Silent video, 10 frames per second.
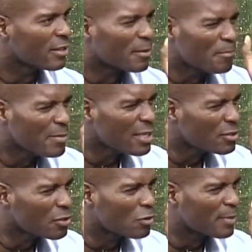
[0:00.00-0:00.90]
the
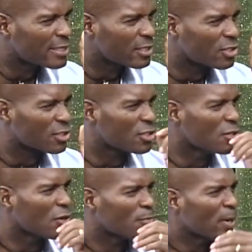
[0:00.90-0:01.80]
minuscule messages. You
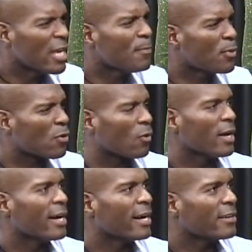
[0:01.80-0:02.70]
know, right. people.
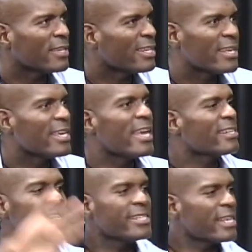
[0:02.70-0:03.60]
He,
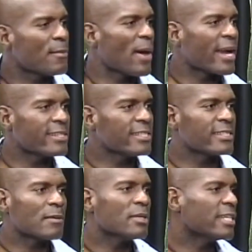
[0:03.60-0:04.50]
he stepped back and says,
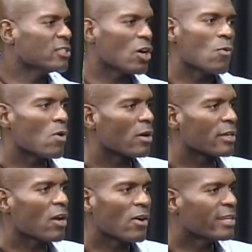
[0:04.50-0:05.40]
mm. "I'm gonna mm. let y'all work.
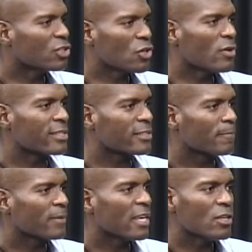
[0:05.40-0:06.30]
Y'all all right. got a choice.
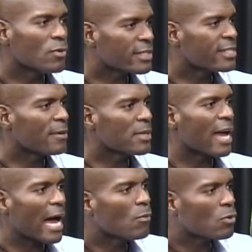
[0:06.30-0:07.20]
Yes. You accept me.
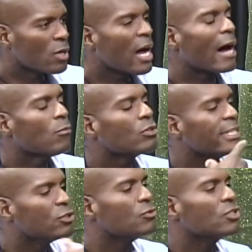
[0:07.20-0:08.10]
I will. Yes. I will
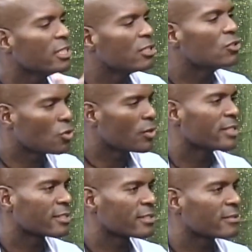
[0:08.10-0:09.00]
let you see the choice.
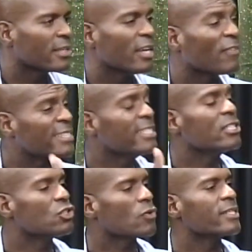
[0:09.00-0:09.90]
Yes. And if I see the
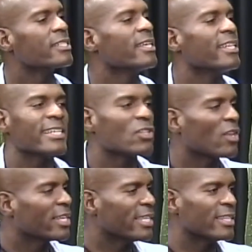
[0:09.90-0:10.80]
choice, that's all
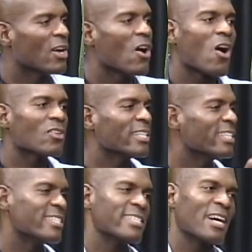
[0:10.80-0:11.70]
I need. All I
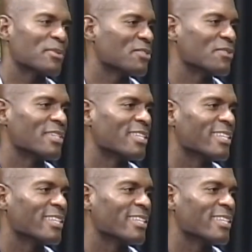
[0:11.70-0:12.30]
need is the opportunity.